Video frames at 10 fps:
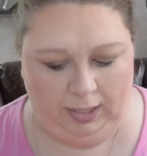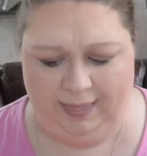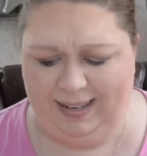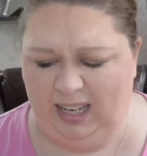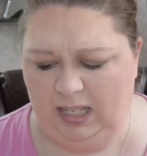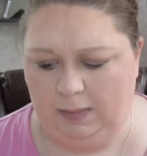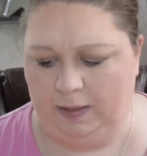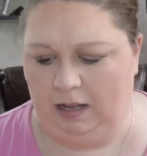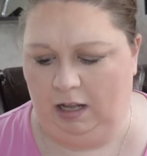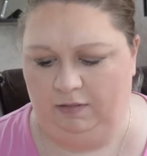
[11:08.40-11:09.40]
and then I got a
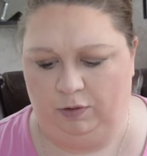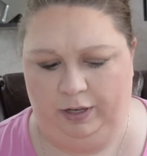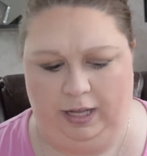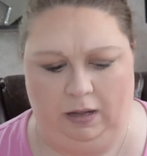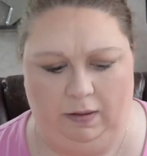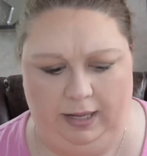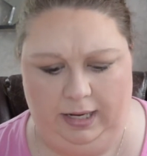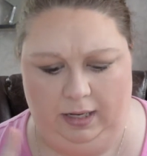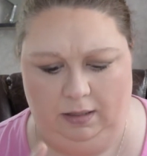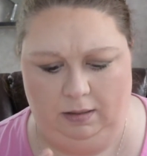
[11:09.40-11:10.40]
small haul for y'all
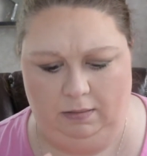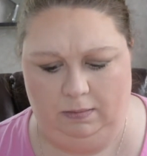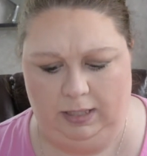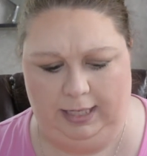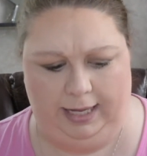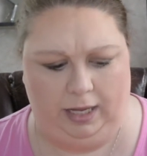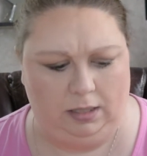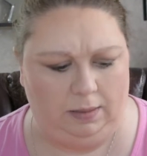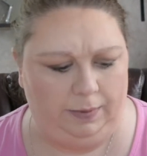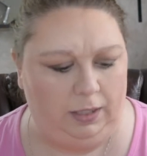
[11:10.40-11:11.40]
and to tell y'all
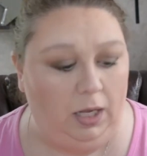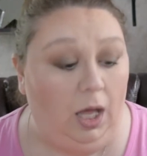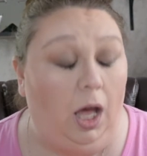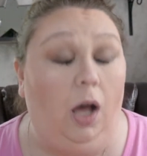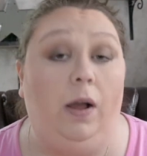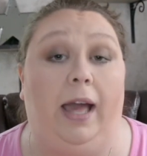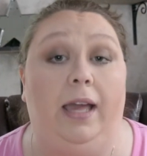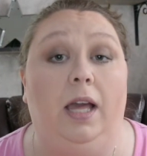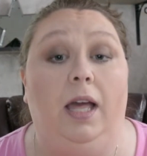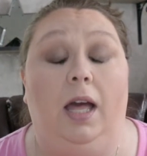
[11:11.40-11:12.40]
something. Okay.
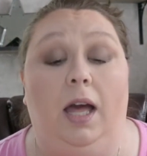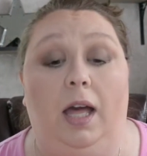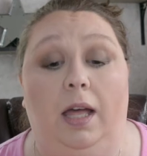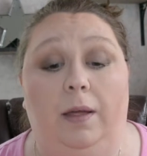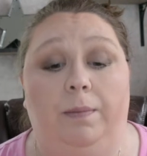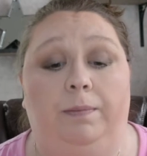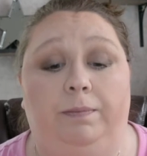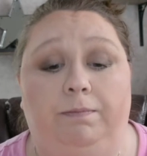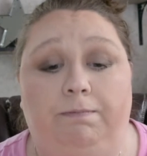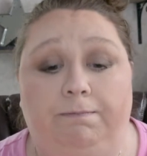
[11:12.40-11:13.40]
Um,
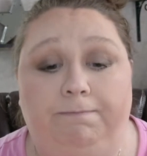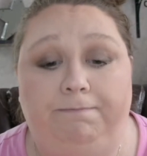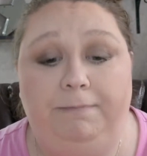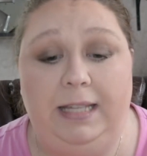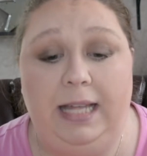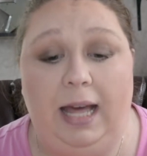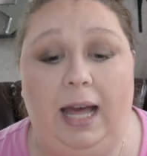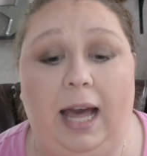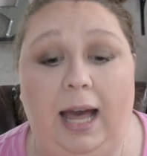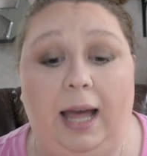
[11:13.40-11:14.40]

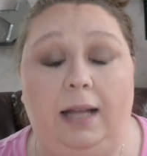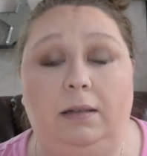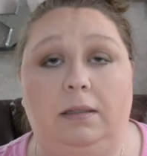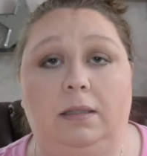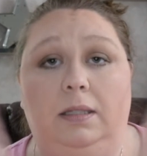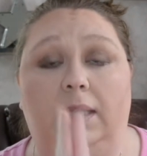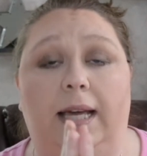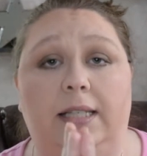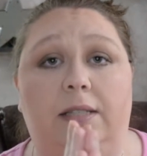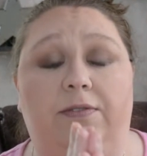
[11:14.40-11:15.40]
I, the
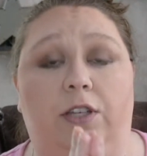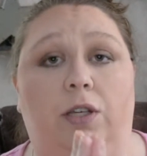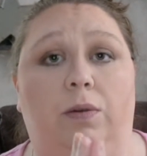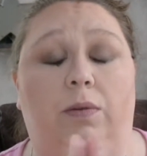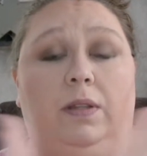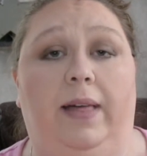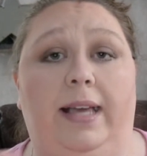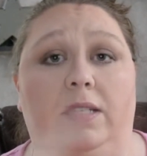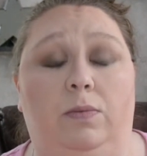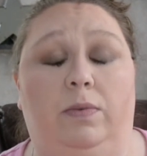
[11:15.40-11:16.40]
last view, the
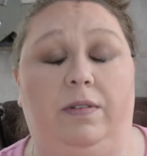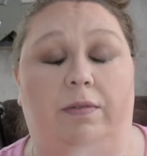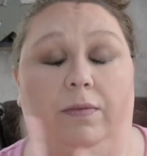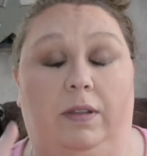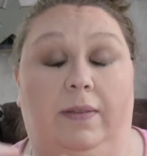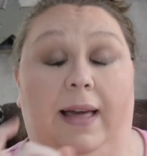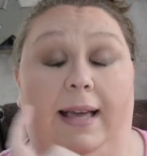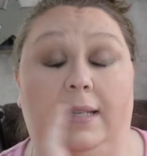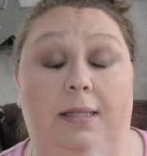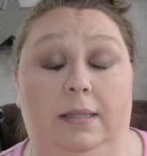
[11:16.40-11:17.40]
last, the
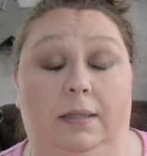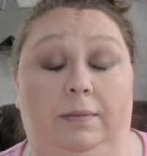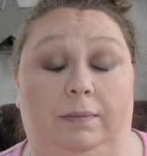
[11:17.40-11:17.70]
last,